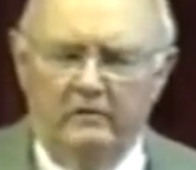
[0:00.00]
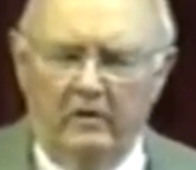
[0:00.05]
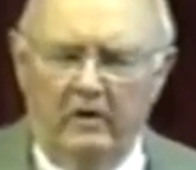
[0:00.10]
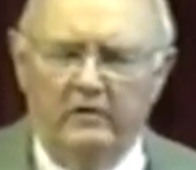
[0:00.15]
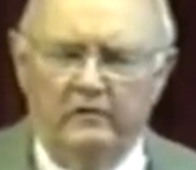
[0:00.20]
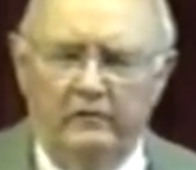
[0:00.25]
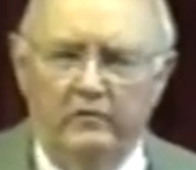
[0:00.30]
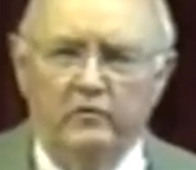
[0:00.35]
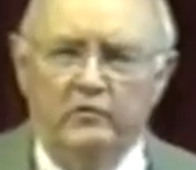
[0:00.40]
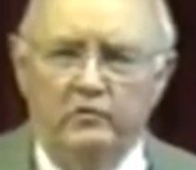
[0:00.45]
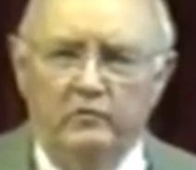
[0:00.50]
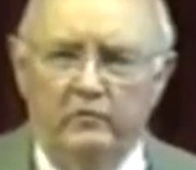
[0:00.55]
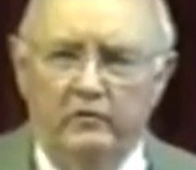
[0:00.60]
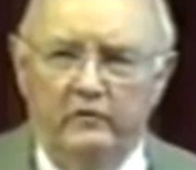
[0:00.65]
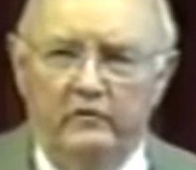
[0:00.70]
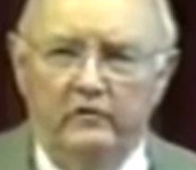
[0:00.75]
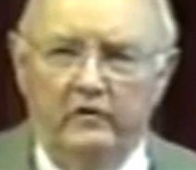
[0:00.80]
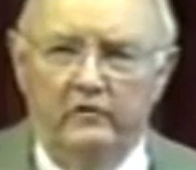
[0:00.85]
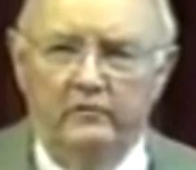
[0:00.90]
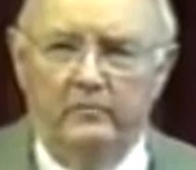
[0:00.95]
transfusion
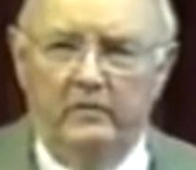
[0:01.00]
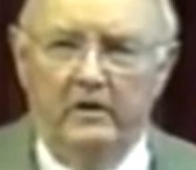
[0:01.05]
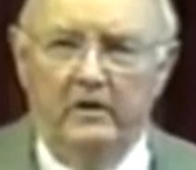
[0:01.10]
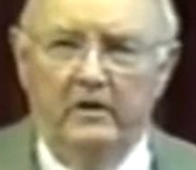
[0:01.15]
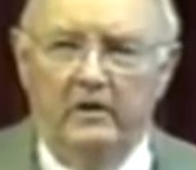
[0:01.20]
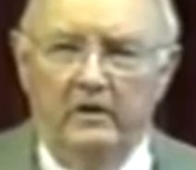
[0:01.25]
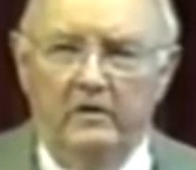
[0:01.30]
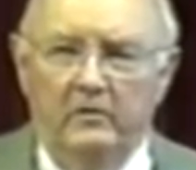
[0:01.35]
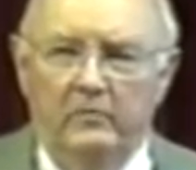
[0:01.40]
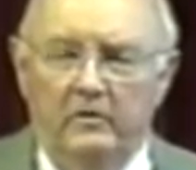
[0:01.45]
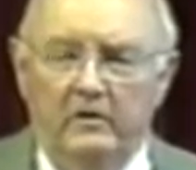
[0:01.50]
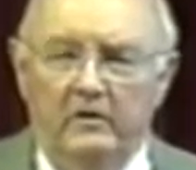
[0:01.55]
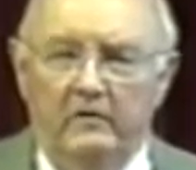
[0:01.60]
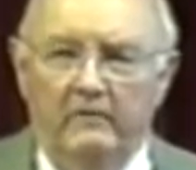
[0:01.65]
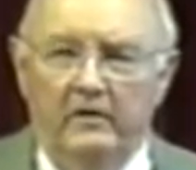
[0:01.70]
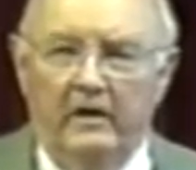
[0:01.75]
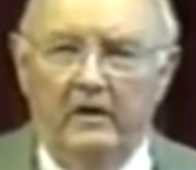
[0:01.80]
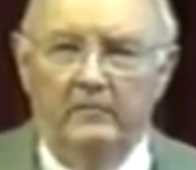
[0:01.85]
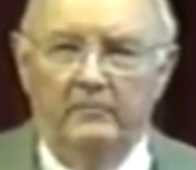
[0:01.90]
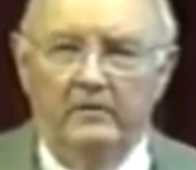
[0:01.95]
was just beginning to be
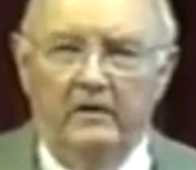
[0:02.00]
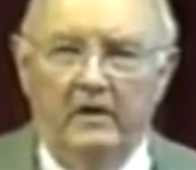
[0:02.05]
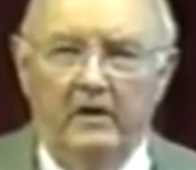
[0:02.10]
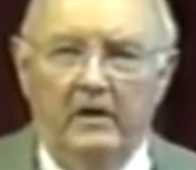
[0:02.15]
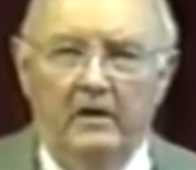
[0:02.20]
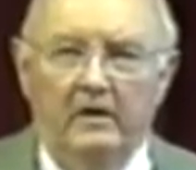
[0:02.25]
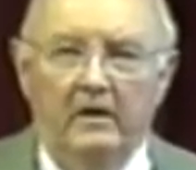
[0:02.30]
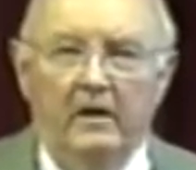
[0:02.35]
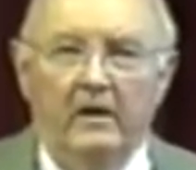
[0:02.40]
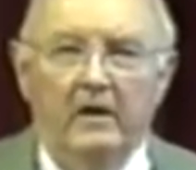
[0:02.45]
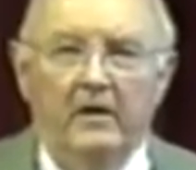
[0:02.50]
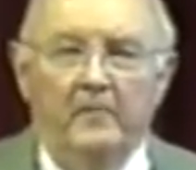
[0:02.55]
developed again.